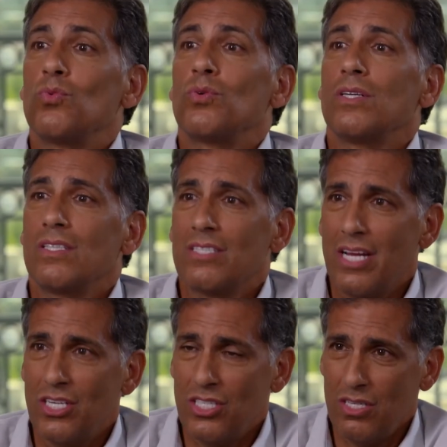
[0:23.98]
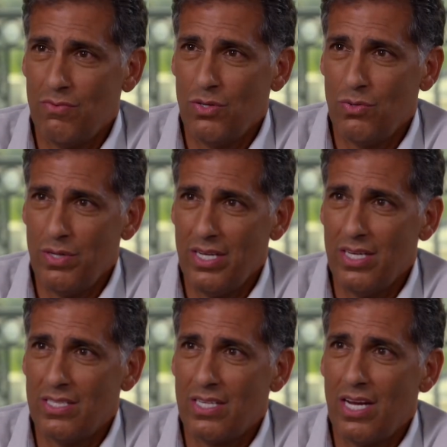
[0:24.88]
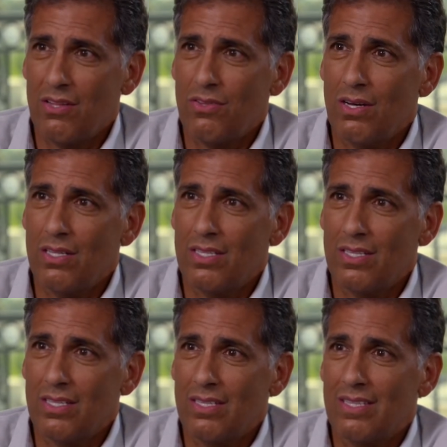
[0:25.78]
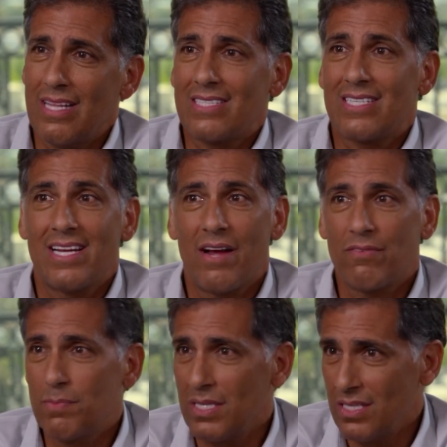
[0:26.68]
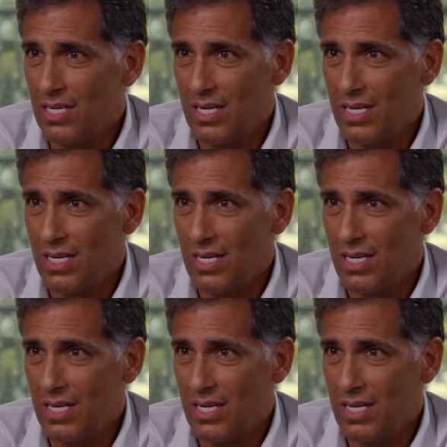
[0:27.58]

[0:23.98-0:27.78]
the realization of who he is, I thought, that's never been